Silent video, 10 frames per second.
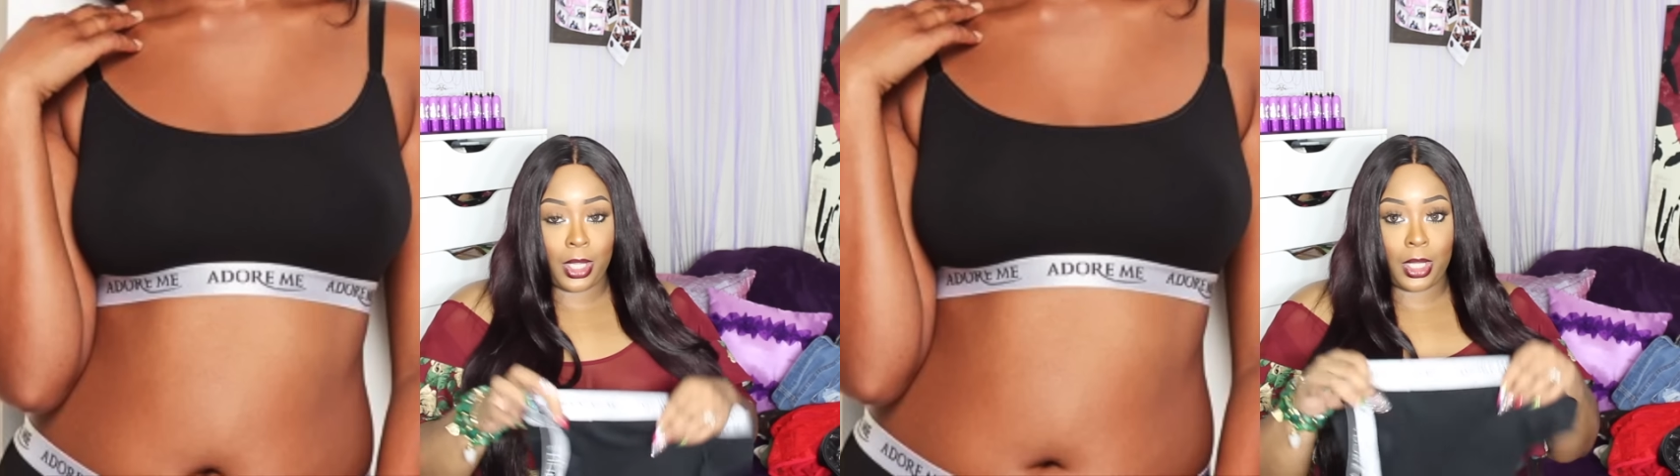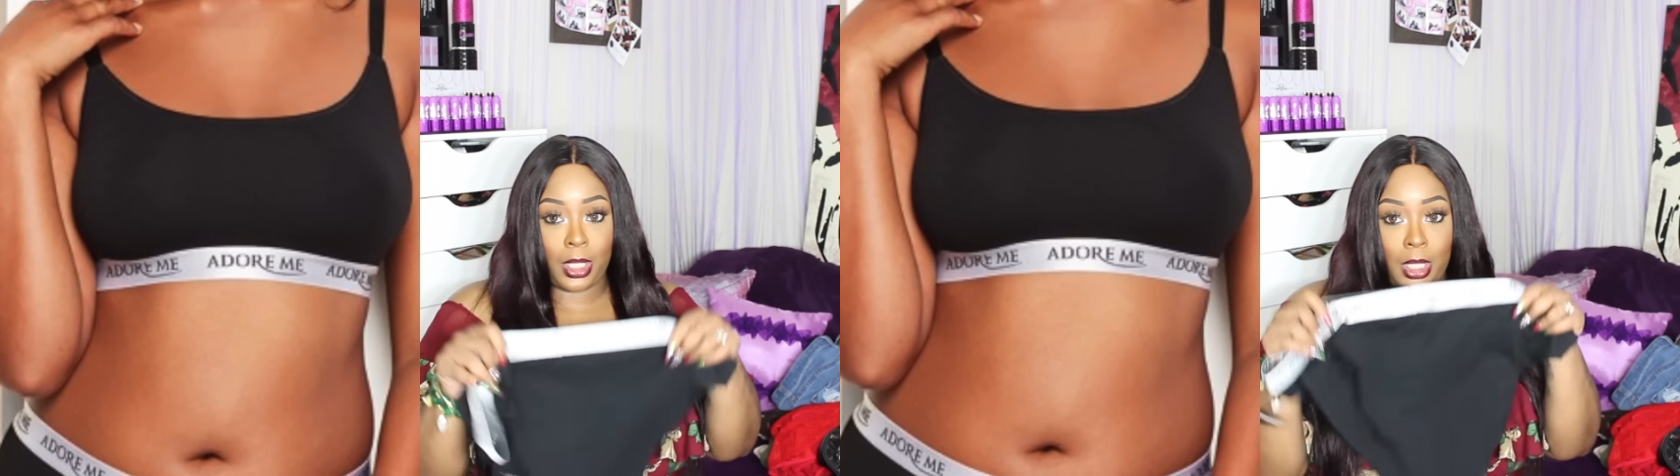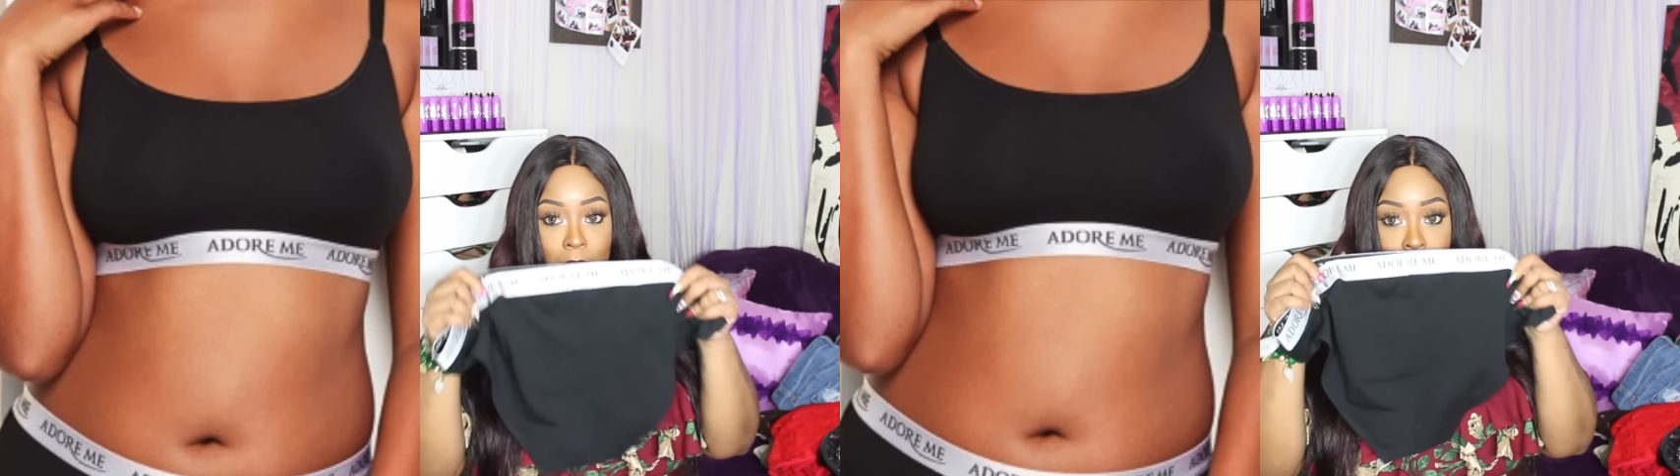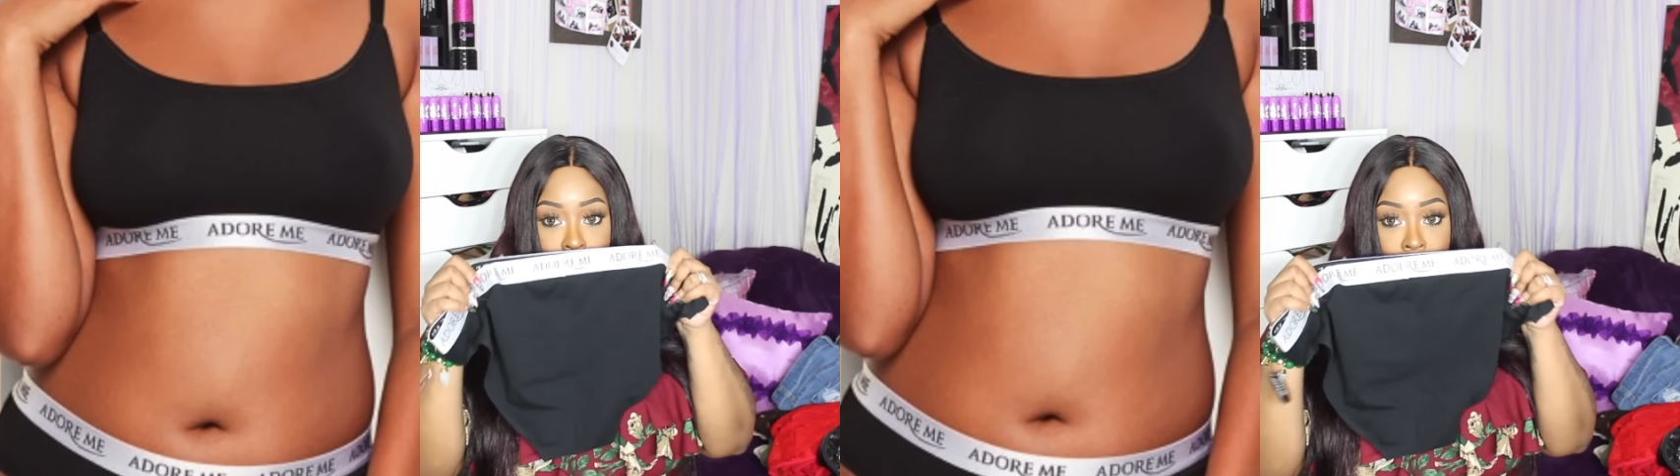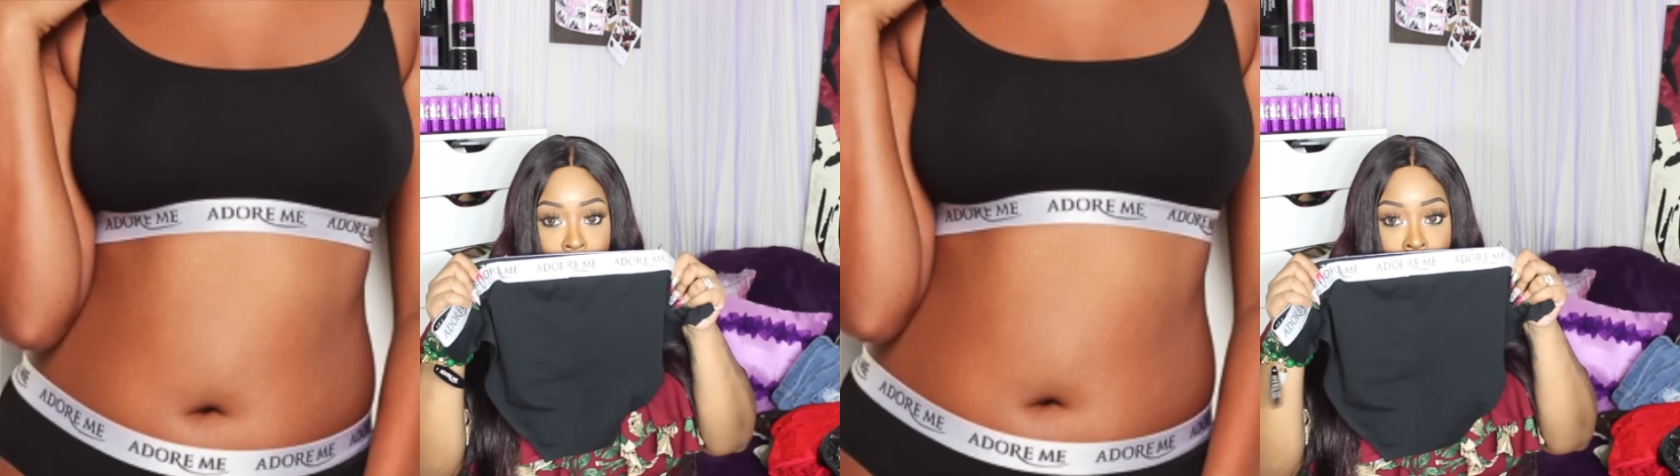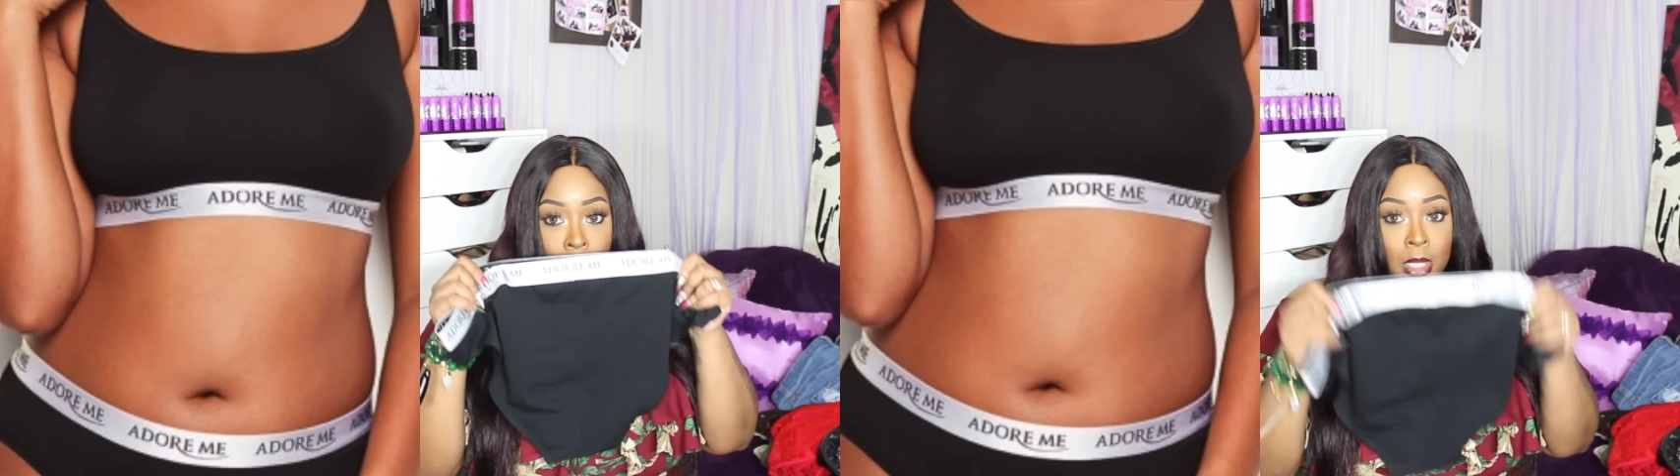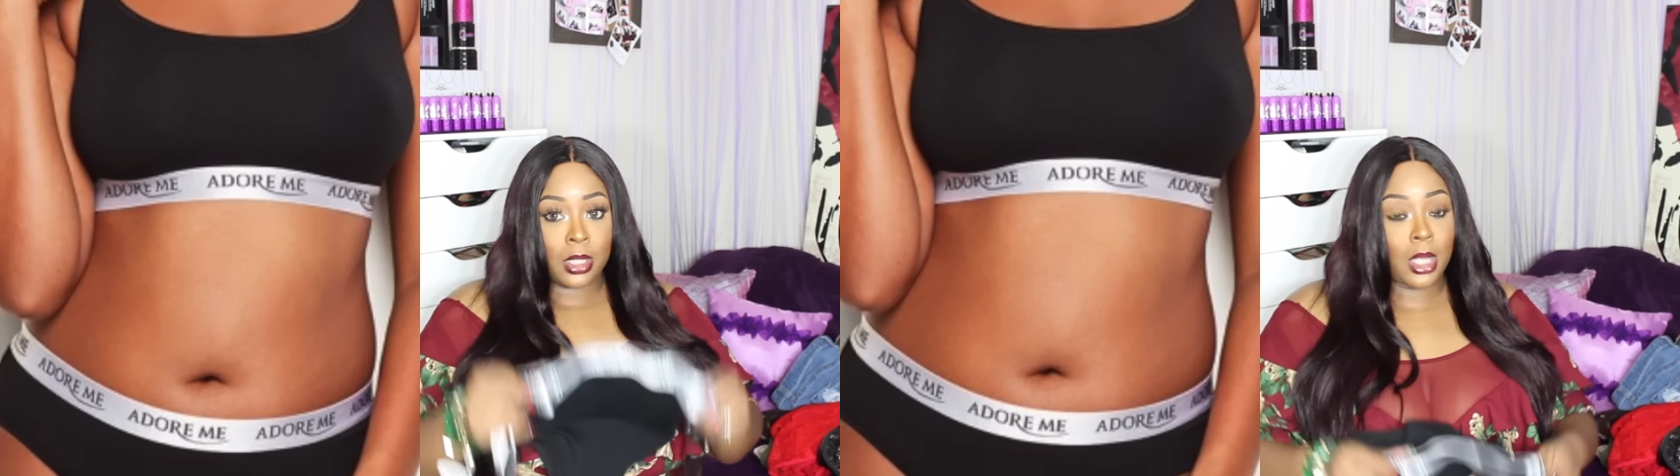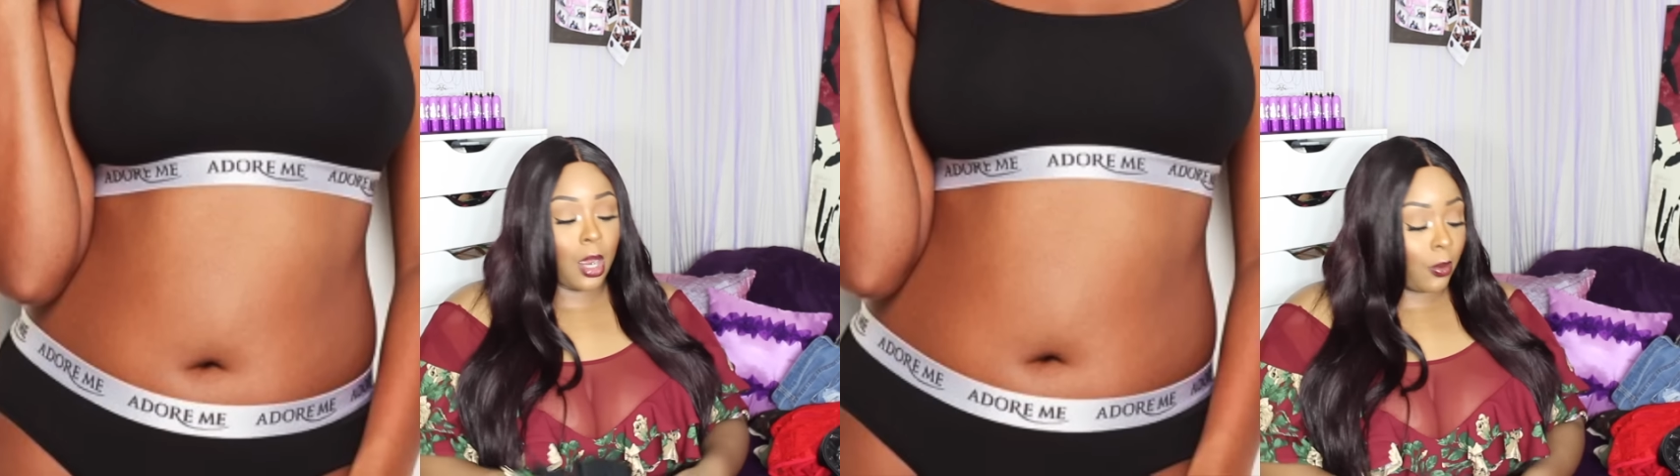undies.
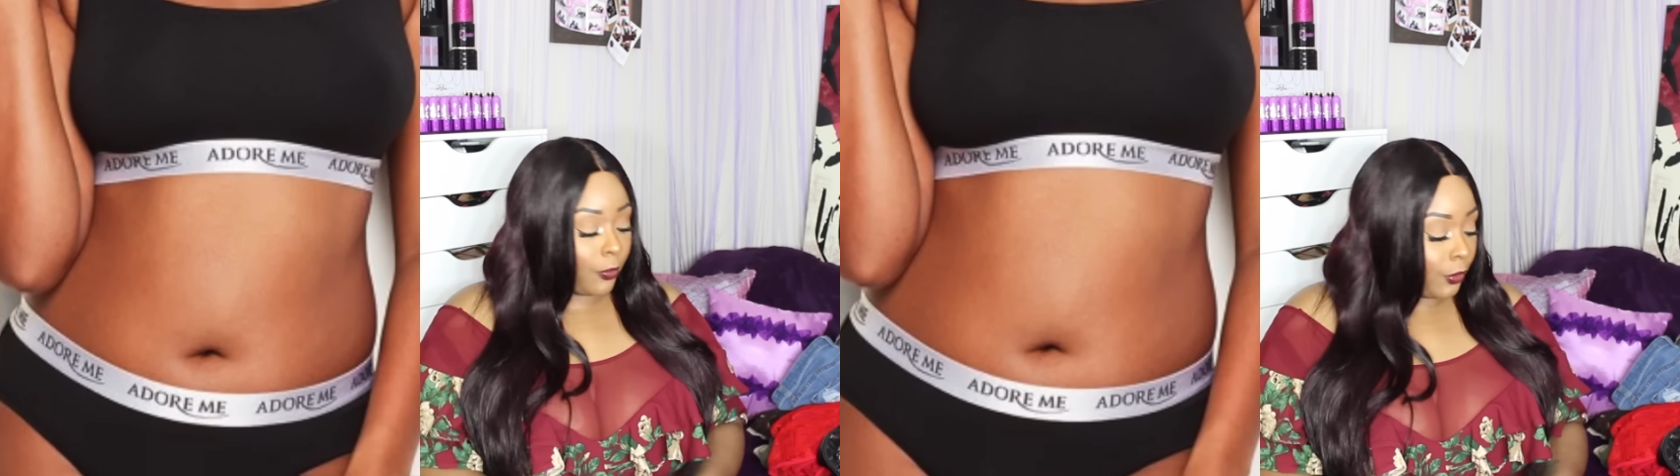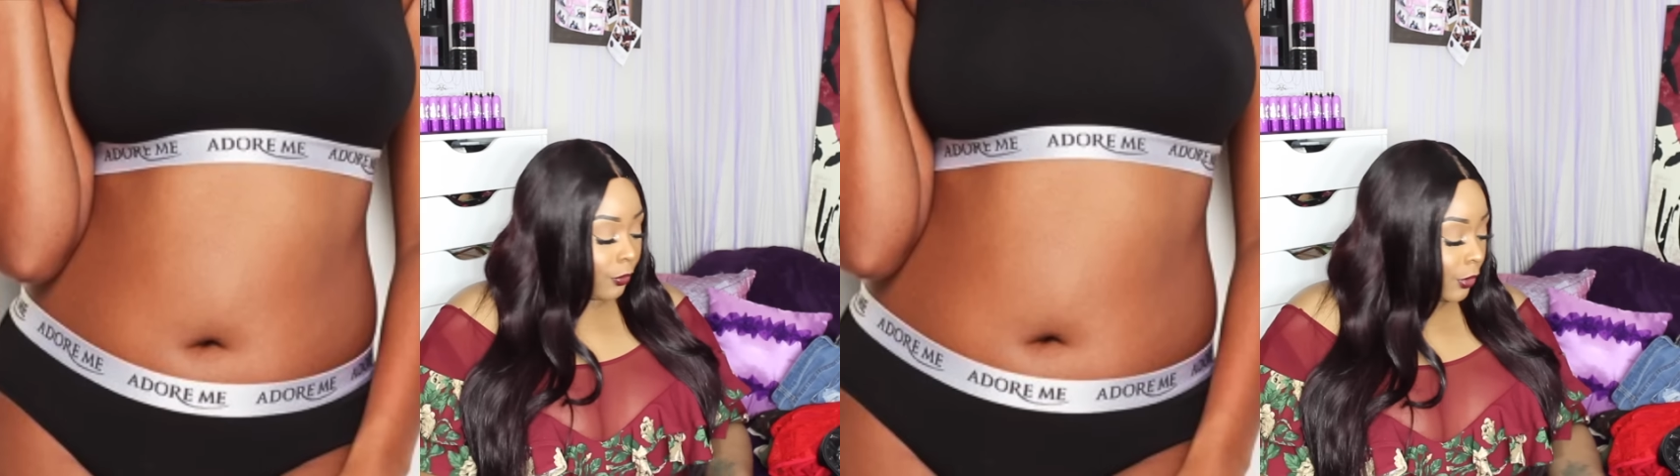Sorry if you